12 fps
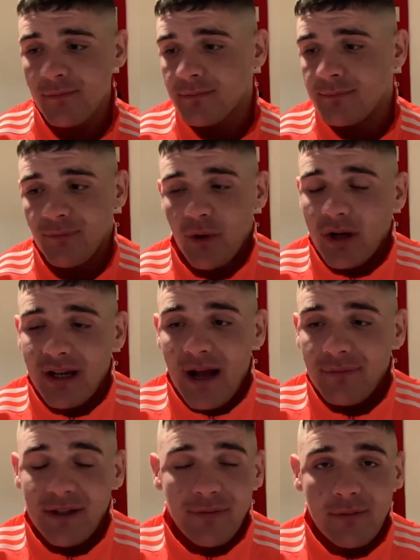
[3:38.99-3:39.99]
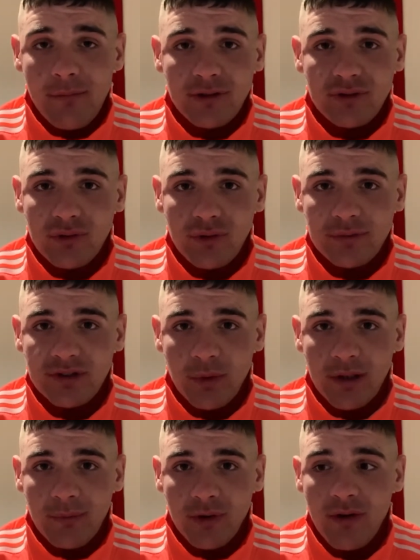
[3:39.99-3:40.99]
You're going to have different muscle groups you
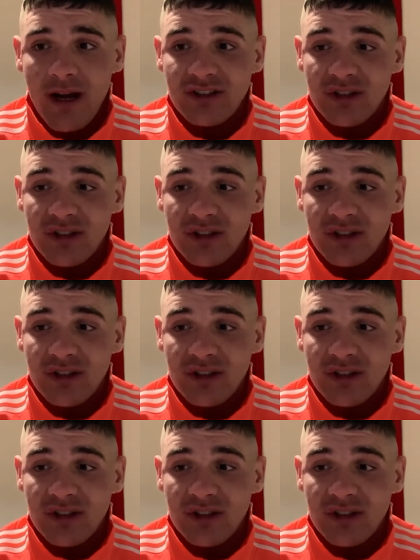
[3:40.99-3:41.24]
want to progress.